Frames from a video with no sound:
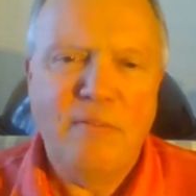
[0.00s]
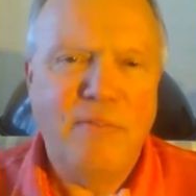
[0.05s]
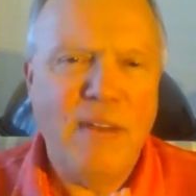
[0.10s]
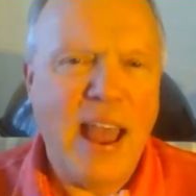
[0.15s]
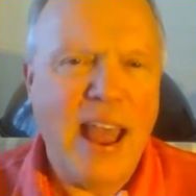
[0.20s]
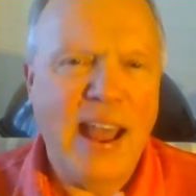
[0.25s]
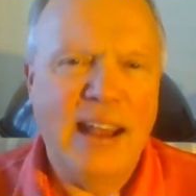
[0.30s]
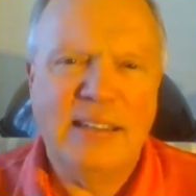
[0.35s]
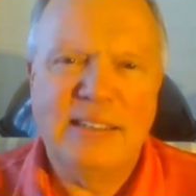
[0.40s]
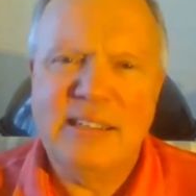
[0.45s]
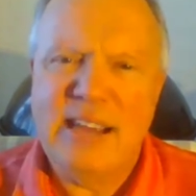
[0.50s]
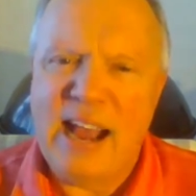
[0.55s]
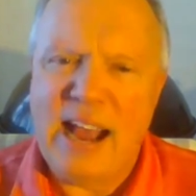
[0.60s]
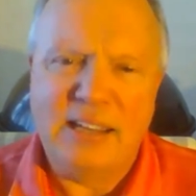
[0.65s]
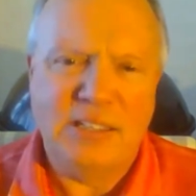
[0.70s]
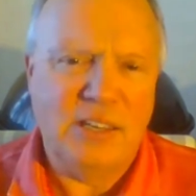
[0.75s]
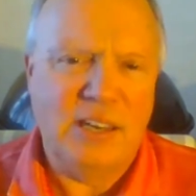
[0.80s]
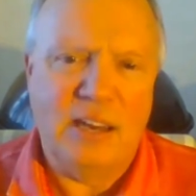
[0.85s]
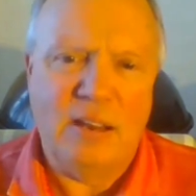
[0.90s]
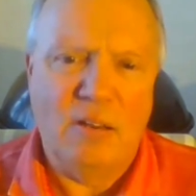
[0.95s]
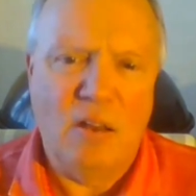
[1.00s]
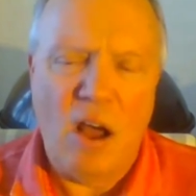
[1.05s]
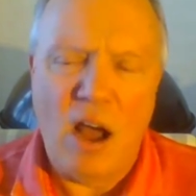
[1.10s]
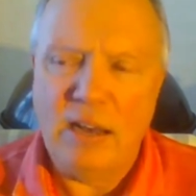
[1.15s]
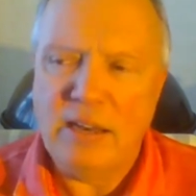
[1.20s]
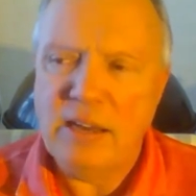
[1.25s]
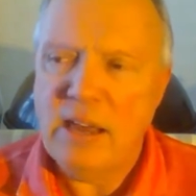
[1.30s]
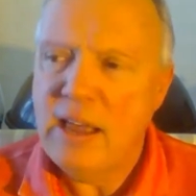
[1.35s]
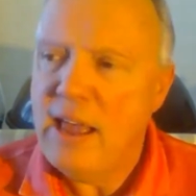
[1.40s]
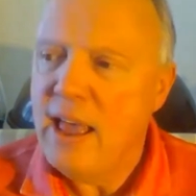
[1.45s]
fantastic
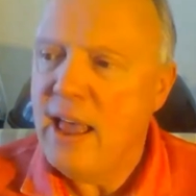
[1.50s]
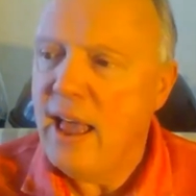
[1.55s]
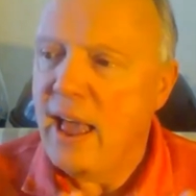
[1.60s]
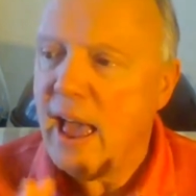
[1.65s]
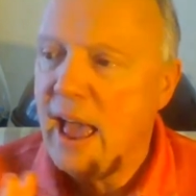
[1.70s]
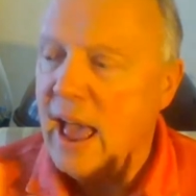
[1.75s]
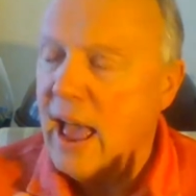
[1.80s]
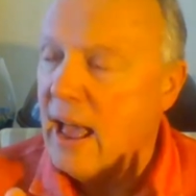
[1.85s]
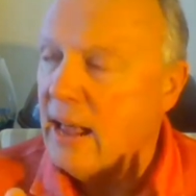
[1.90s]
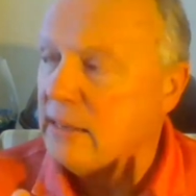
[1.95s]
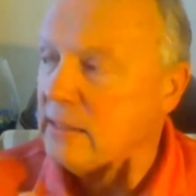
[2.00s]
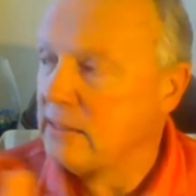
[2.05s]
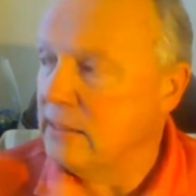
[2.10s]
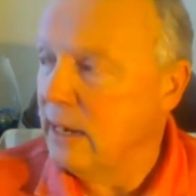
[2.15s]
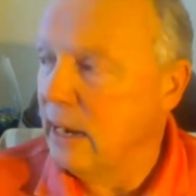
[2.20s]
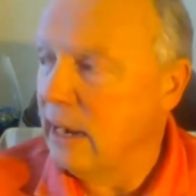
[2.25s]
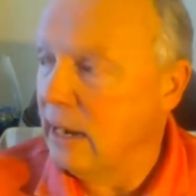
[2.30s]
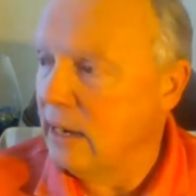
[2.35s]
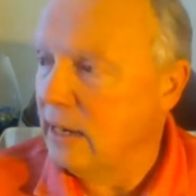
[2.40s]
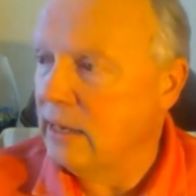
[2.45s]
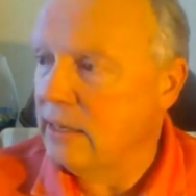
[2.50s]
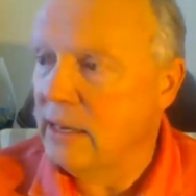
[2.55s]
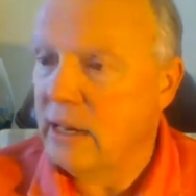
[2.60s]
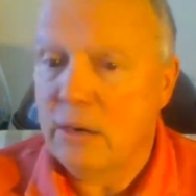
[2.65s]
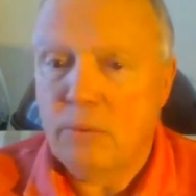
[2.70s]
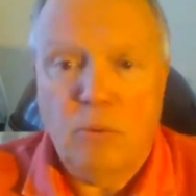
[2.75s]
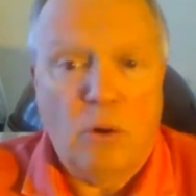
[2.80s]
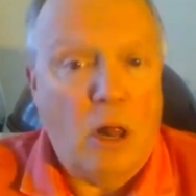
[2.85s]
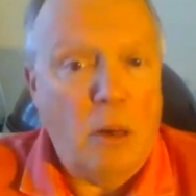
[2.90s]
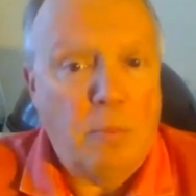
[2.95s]
lot, and uh, you
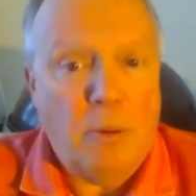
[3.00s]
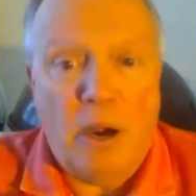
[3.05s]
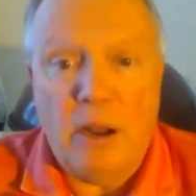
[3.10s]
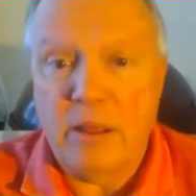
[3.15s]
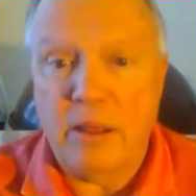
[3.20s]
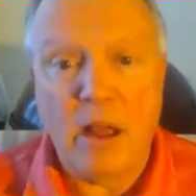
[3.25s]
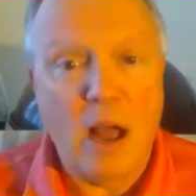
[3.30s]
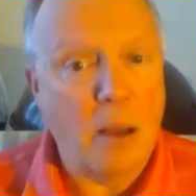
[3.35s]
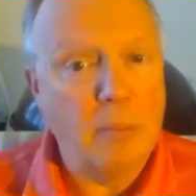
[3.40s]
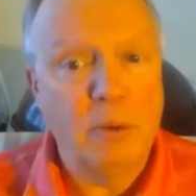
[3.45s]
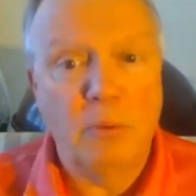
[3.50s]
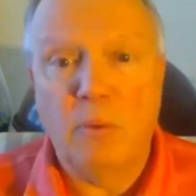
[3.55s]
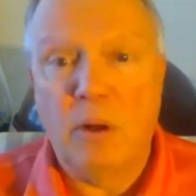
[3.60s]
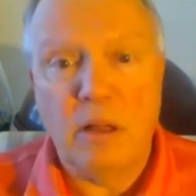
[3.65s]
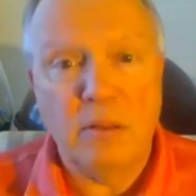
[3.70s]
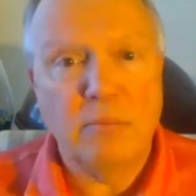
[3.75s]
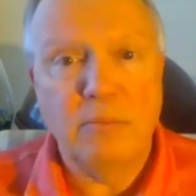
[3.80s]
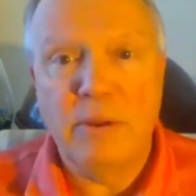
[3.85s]
know we're all part of the Commonwealth.